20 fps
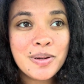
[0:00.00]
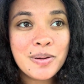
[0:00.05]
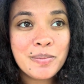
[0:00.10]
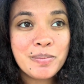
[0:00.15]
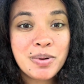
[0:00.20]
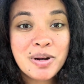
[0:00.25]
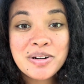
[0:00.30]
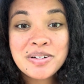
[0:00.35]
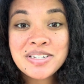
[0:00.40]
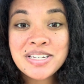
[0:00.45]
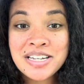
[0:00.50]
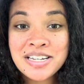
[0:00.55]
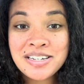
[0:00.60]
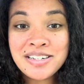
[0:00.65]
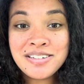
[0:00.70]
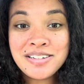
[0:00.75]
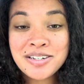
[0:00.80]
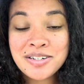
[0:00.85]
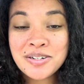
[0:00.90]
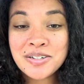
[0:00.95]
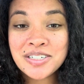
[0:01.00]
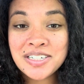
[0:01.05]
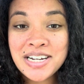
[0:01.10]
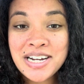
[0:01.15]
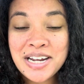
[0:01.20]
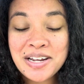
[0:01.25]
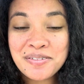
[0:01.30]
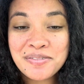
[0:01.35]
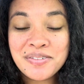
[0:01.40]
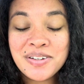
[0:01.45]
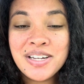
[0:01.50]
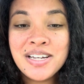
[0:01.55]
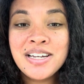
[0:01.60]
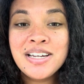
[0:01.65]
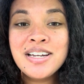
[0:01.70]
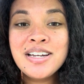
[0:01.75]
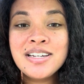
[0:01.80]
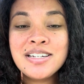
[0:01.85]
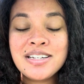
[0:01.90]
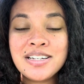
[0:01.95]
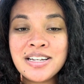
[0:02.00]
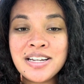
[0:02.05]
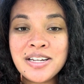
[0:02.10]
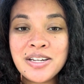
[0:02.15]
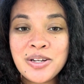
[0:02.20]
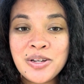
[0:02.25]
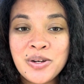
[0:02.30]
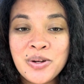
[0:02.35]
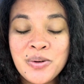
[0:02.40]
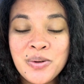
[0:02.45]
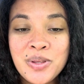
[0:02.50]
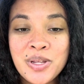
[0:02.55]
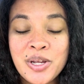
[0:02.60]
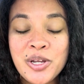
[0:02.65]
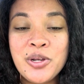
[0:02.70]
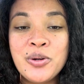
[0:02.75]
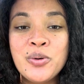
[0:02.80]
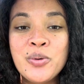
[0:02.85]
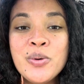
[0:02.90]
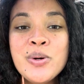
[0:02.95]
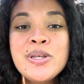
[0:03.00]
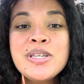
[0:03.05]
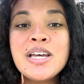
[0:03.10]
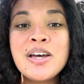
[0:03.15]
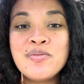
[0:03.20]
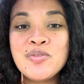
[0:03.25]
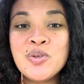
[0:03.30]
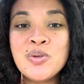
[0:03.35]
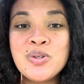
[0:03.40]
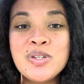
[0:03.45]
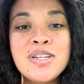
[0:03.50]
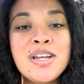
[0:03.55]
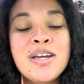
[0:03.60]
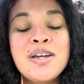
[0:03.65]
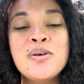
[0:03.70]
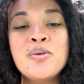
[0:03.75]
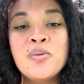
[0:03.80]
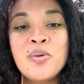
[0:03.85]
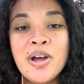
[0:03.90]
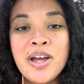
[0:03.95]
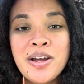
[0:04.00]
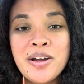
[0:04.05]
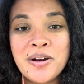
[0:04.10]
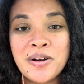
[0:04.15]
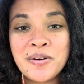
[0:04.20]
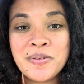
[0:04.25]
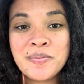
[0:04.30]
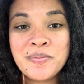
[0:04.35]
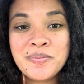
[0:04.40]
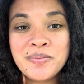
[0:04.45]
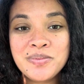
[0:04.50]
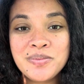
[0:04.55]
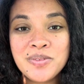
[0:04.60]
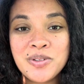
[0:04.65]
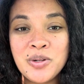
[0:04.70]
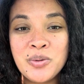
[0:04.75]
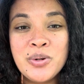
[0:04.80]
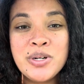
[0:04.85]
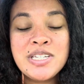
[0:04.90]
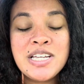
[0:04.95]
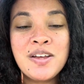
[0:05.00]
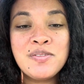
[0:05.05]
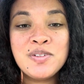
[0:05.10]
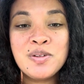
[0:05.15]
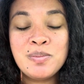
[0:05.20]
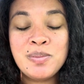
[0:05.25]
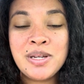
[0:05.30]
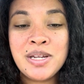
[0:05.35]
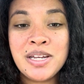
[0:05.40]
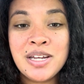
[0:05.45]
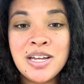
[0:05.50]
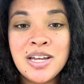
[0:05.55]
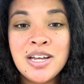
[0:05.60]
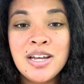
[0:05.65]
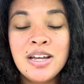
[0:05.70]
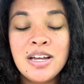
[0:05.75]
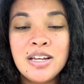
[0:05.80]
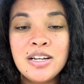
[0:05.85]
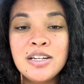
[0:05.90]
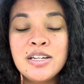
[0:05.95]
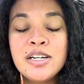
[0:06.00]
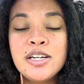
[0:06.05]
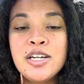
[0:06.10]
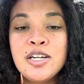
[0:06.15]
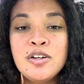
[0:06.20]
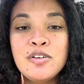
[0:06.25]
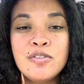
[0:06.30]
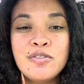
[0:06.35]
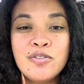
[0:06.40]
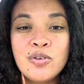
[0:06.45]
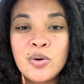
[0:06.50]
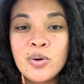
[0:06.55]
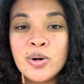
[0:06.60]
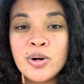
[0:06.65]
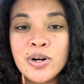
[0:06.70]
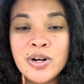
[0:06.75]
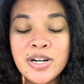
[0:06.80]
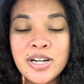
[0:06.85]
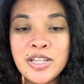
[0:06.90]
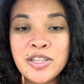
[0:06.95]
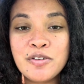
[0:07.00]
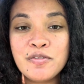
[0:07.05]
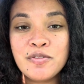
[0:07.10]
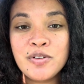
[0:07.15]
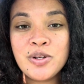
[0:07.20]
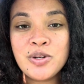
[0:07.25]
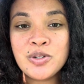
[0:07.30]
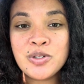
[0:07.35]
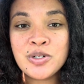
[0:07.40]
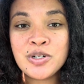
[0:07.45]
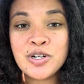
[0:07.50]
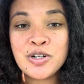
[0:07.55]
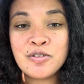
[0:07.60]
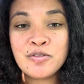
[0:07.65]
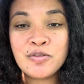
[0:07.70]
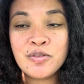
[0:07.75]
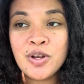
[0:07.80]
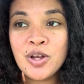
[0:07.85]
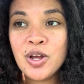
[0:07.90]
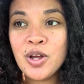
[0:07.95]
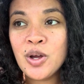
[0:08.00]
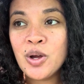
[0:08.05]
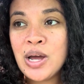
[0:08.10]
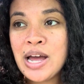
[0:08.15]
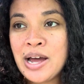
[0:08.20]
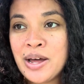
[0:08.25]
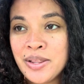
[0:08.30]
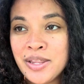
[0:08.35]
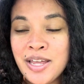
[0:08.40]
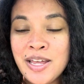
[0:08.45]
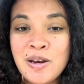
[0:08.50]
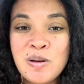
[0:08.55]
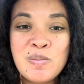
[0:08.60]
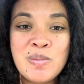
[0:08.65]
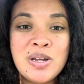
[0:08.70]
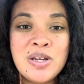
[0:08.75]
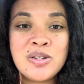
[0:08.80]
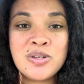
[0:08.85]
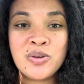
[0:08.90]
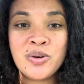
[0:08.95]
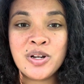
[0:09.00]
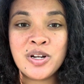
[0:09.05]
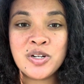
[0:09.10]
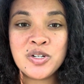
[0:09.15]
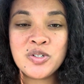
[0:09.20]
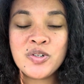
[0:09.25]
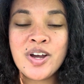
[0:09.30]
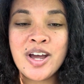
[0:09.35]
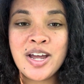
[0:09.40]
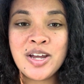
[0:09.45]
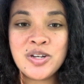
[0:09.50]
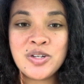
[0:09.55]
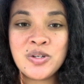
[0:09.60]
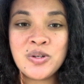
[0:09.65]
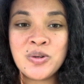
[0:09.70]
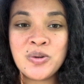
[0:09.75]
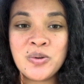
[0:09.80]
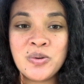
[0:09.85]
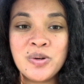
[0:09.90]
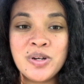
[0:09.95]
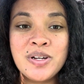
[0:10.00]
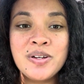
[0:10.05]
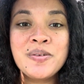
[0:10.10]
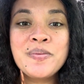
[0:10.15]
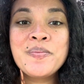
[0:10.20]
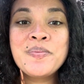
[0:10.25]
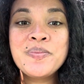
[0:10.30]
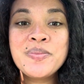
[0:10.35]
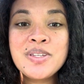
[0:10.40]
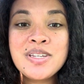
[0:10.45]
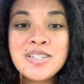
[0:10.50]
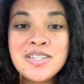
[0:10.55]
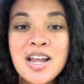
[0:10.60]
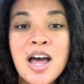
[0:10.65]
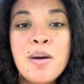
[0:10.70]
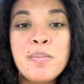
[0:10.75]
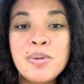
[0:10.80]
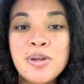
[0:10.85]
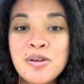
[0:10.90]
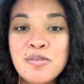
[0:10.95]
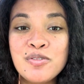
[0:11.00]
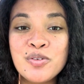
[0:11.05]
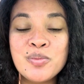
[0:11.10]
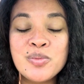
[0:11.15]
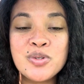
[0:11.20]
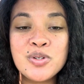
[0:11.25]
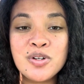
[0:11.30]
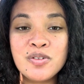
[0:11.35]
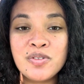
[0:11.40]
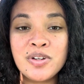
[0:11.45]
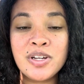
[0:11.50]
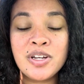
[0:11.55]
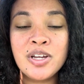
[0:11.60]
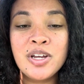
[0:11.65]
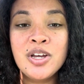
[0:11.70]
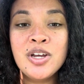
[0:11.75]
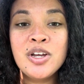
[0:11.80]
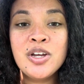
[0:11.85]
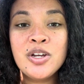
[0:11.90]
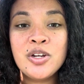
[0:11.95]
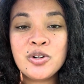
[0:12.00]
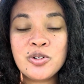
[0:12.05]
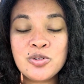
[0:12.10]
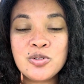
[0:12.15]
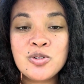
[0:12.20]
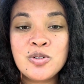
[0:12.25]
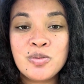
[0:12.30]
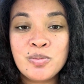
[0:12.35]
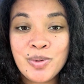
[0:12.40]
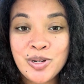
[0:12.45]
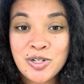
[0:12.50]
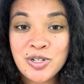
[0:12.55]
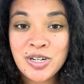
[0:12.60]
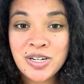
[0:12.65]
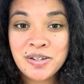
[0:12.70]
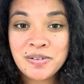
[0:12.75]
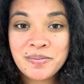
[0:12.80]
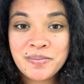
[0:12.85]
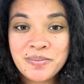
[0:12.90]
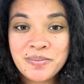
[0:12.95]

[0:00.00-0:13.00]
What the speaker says: person in your life to let you know that you always have to stay aware. You always have to be looking forward in the future of how the enemy is going to try to stop you from serving your soul mission.